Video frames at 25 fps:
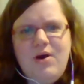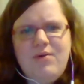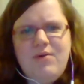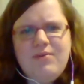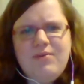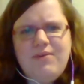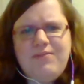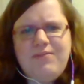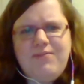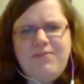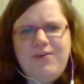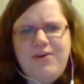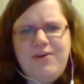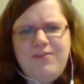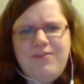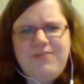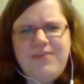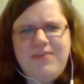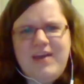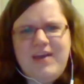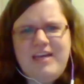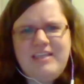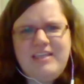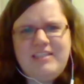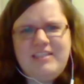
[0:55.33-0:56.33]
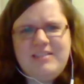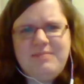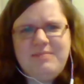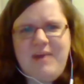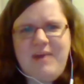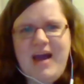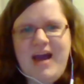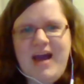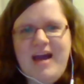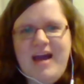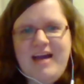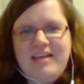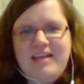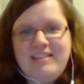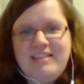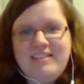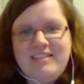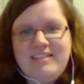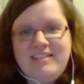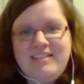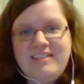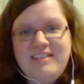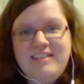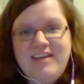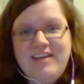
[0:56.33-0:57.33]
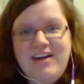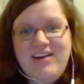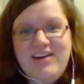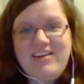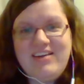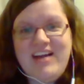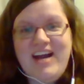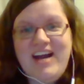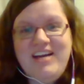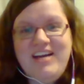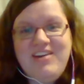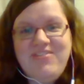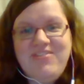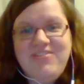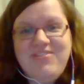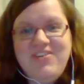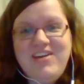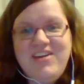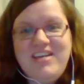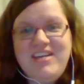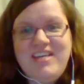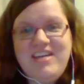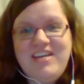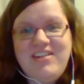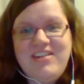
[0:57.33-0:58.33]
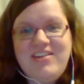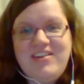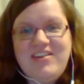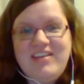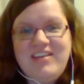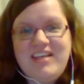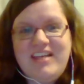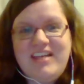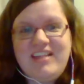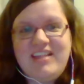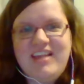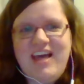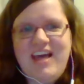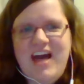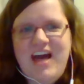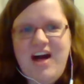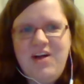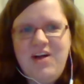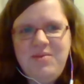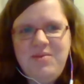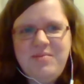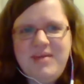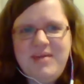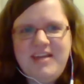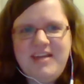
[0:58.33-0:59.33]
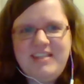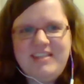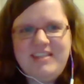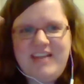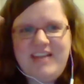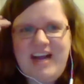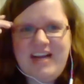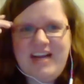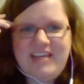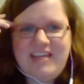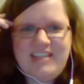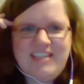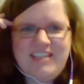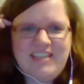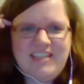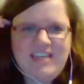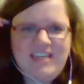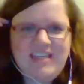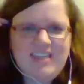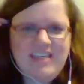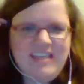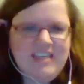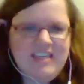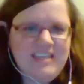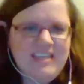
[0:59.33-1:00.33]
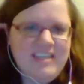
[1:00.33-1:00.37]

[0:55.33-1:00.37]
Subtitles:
the full face masks are kind of freaky looking. The helmets, actually.